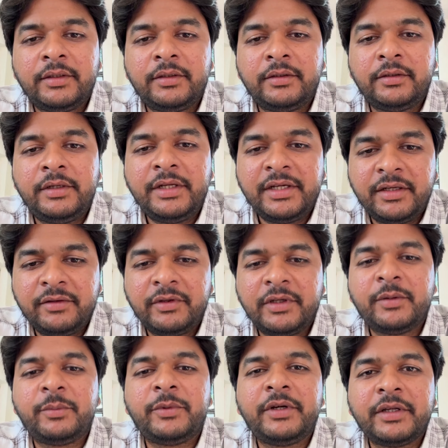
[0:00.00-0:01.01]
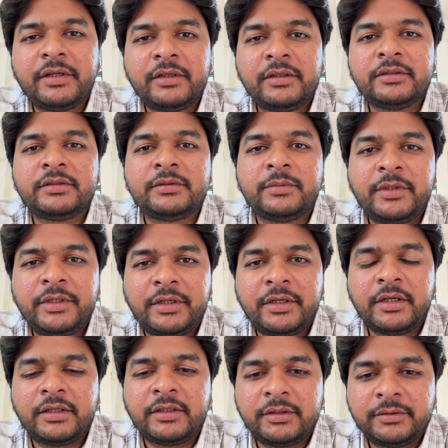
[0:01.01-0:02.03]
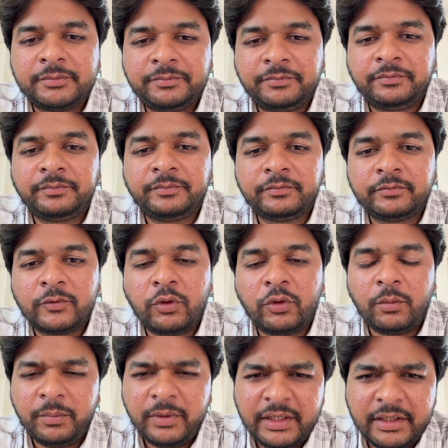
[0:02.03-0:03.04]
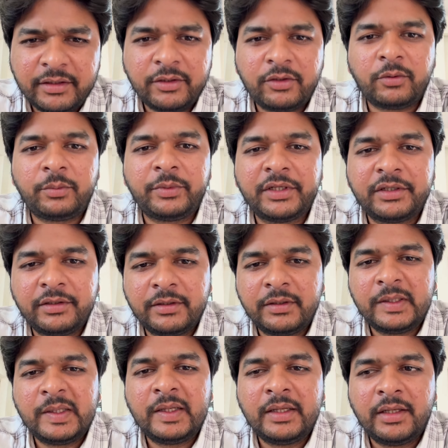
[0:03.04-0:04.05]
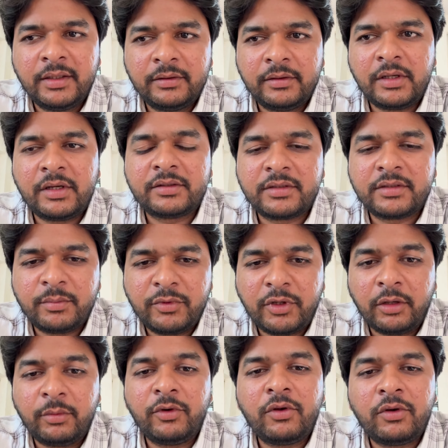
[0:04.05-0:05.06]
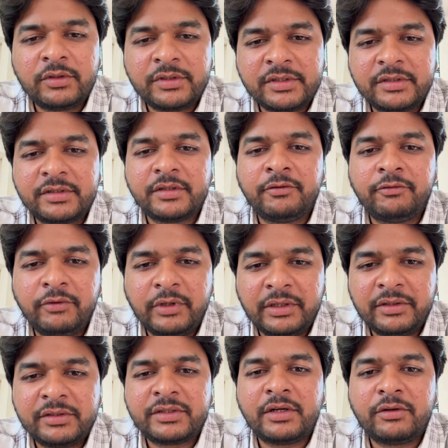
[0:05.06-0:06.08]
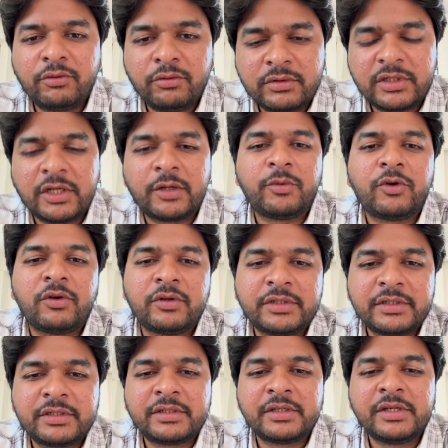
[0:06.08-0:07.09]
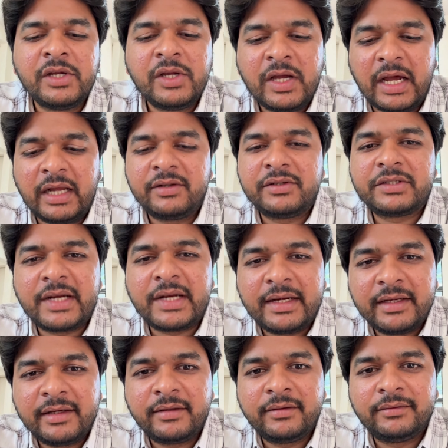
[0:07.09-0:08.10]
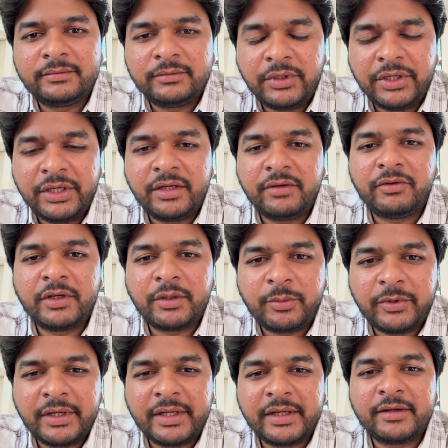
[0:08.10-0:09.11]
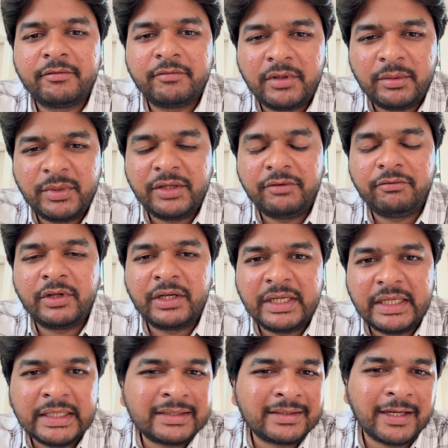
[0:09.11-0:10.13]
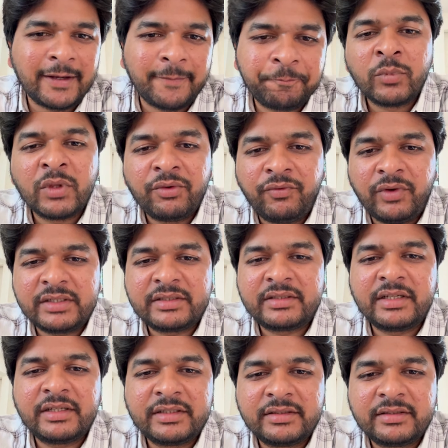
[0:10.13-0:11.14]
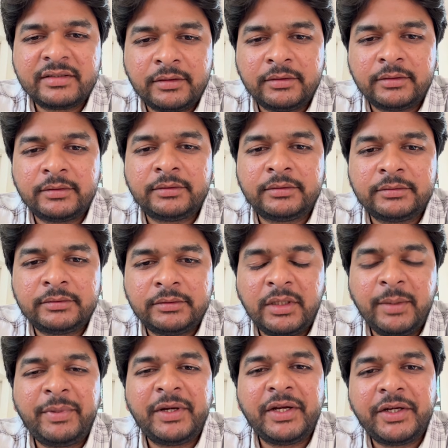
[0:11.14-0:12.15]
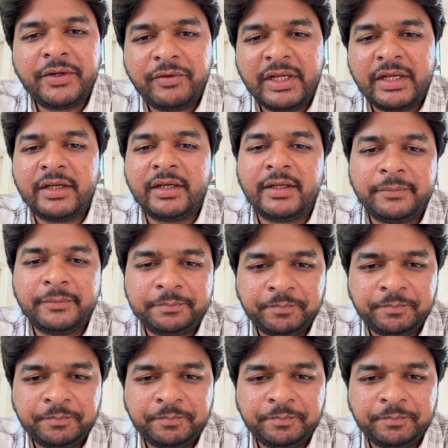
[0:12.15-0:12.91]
DNA fingerprinting is a bit complicated topic. There are some terminologies. If we understand those terminologies, understanding DNA fingerprinting will be very easy. First thing is repetitive DNA.